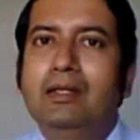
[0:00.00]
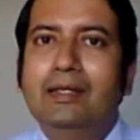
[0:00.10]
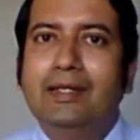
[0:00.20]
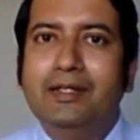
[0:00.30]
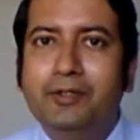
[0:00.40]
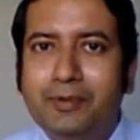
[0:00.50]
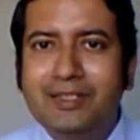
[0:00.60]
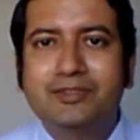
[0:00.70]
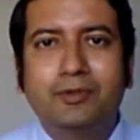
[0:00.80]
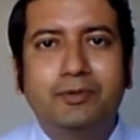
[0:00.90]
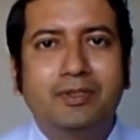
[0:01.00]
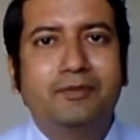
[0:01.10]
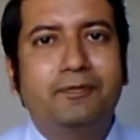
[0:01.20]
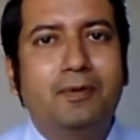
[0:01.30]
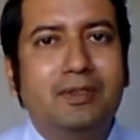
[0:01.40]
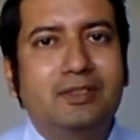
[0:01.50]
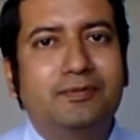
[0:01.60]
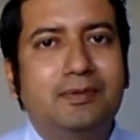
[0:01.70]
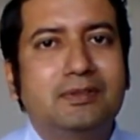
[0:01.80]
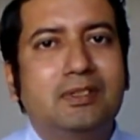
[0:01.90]
In doing so, the focus
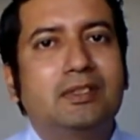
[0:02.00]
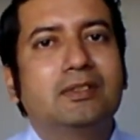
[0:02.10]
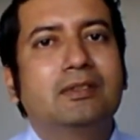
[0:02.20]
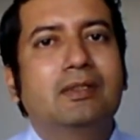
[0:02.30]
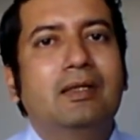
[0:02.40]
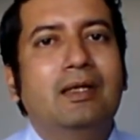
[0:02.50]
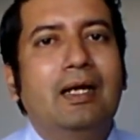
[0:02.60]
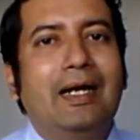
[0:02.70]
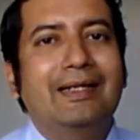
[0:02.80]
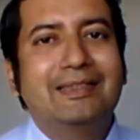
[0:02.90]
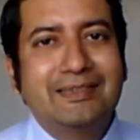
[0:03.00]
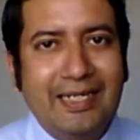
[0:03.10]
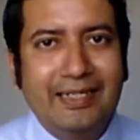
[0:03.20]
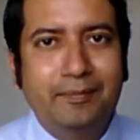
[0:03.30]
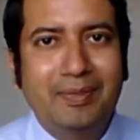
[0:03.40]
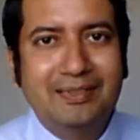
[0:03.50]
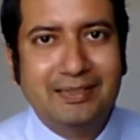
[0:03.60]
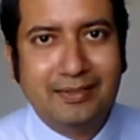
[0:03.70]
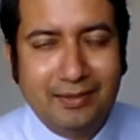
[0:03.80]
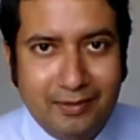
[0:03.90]
was on understanding
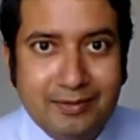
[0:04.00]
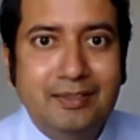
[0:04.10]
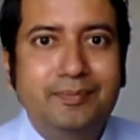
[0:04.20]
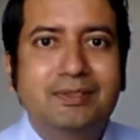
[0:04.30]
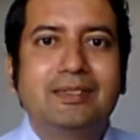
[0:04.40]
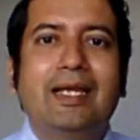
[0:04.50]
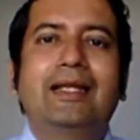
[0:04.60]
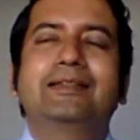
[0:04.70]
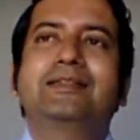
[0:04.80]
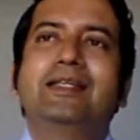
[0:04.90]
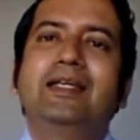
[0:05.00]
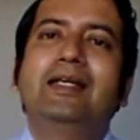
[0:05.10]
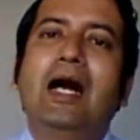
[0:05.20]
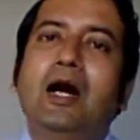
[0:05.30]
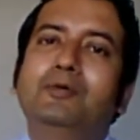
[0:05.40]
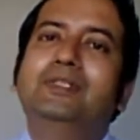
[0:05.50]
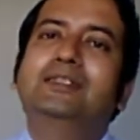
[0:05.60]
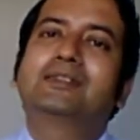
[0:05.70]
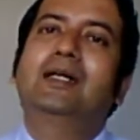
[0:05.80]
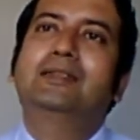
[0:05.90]
basic concepts and seeing how these
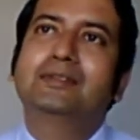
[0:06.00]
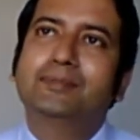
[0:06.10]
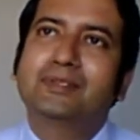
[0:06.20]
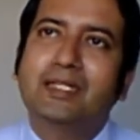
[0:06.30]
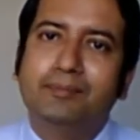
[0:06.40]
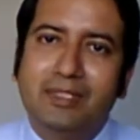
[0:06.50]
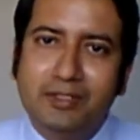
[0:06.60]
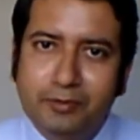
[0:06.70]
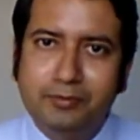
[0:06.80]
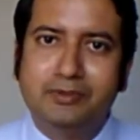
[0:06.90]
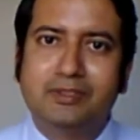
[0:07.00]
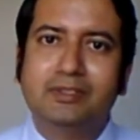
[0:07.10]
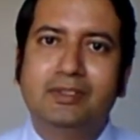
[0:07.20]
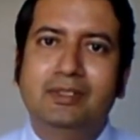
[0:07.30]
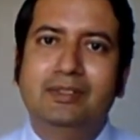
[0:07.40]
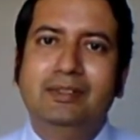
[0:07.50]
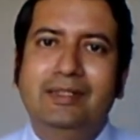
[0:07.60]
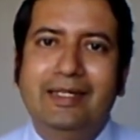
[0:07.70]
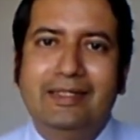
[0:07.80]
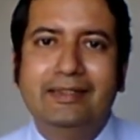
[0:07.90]
concepts can be used
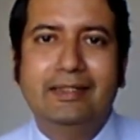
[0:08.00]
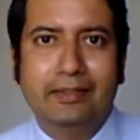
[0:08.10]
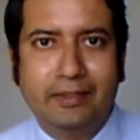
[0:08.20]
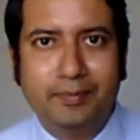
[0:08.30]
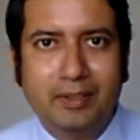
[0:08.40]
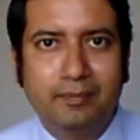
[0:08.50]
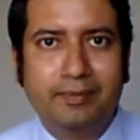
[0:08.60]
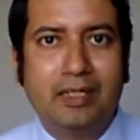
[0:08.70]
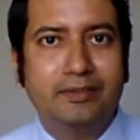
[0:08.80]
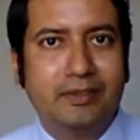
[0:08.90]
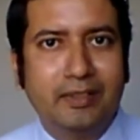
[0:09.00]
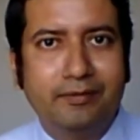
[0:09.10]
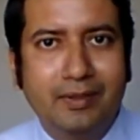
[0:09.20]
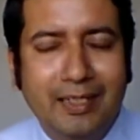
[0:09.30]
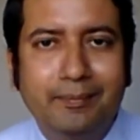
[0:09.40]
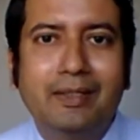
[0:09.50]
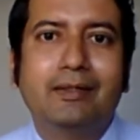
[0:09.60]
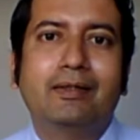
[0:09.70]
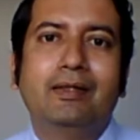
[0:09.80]
in a typical project environment.